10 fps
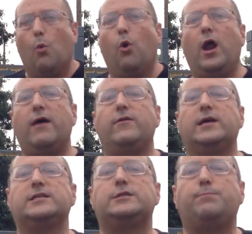we're having
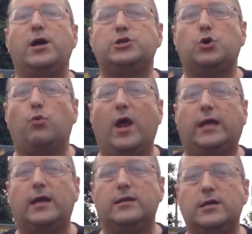a special
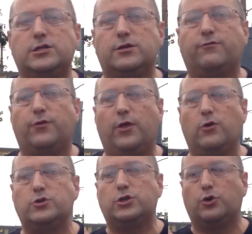recognition for
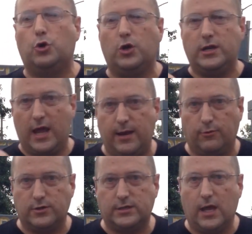those good
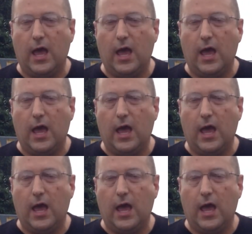neighbors.